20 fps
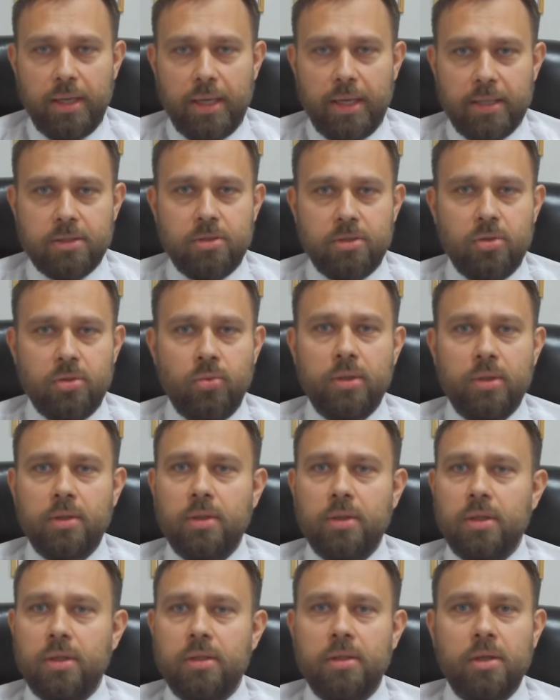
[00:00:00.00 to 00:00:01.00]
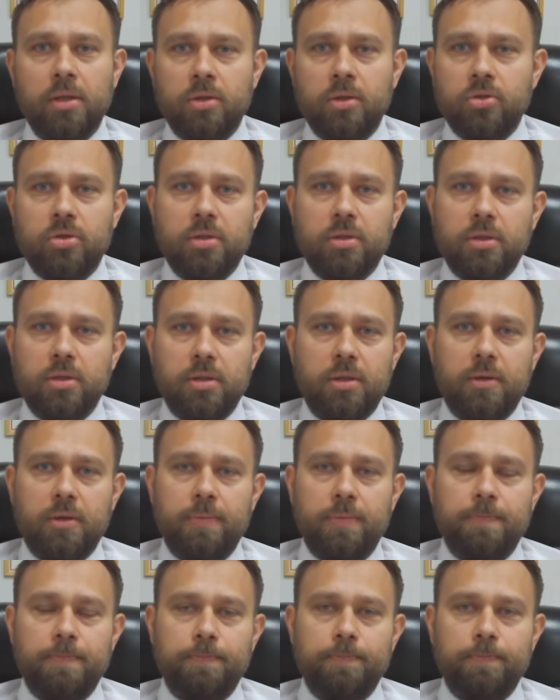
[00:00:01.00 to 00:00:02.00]
and you will not
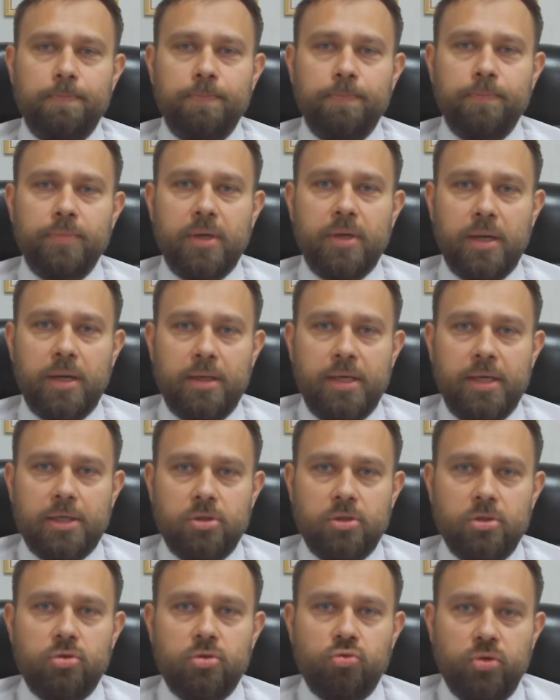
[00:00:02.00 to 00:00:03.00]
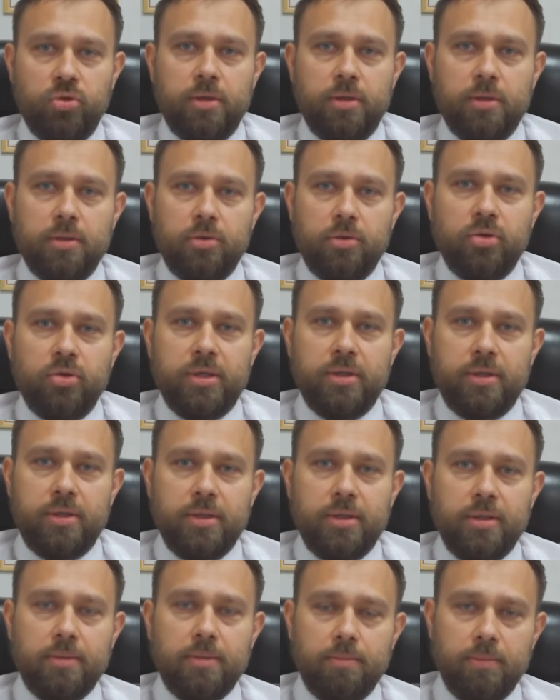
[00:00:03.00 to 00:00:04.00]
um, collect it real
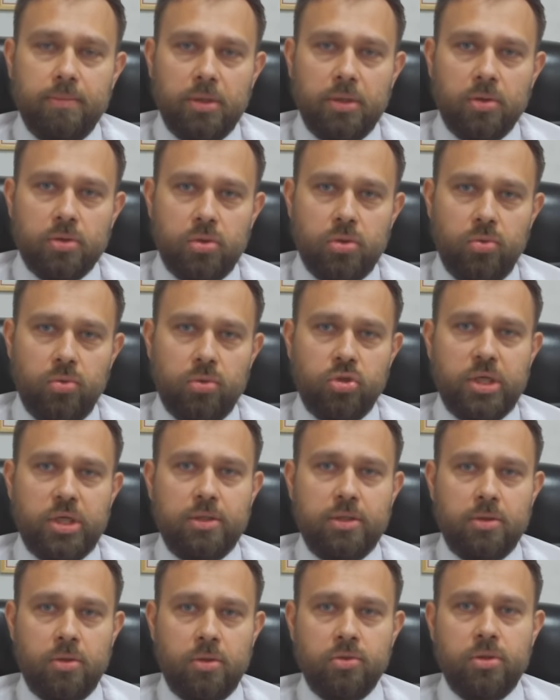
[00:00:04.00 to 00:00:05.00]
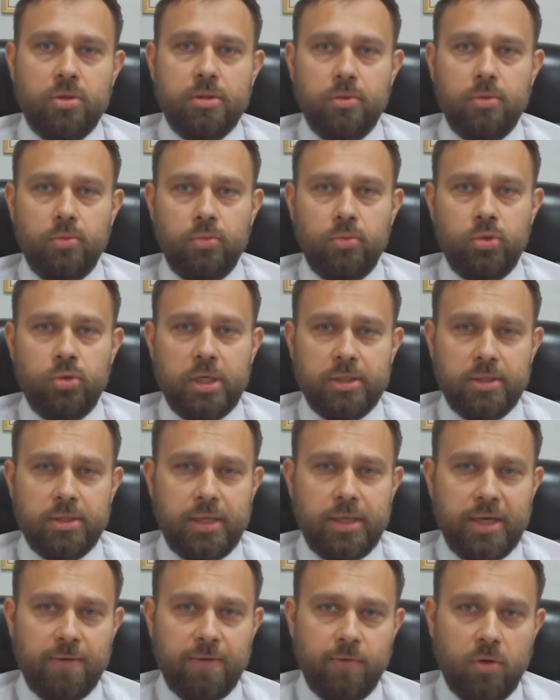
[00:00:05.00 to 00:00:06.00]
really because you will just code just
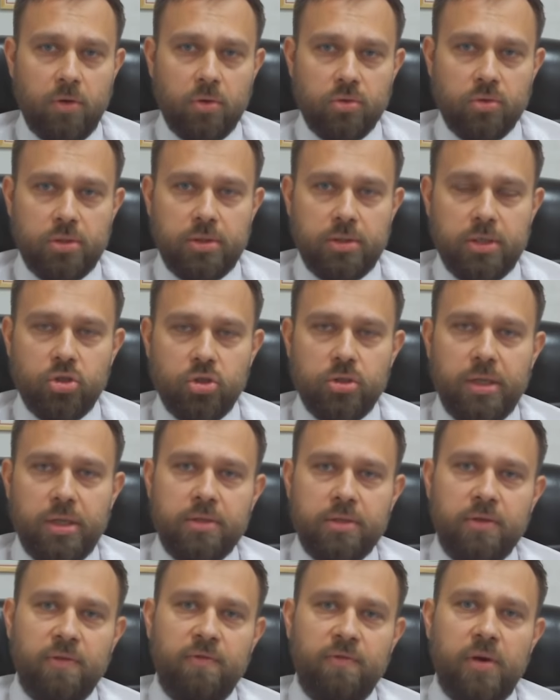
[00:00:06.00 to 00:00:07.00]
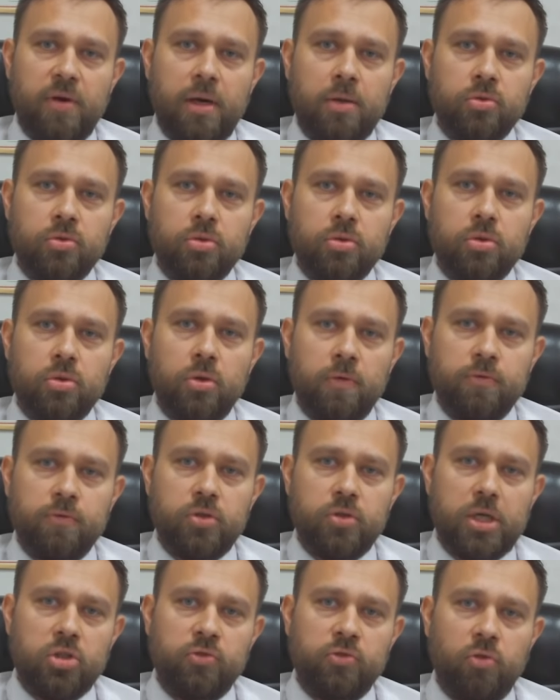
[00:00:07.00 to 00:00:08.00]
have code decision and the founder of
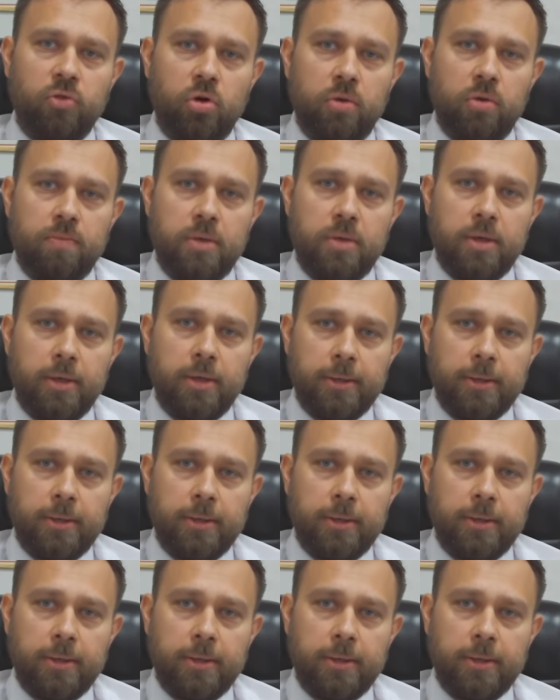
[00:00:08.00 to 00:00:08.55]
such firm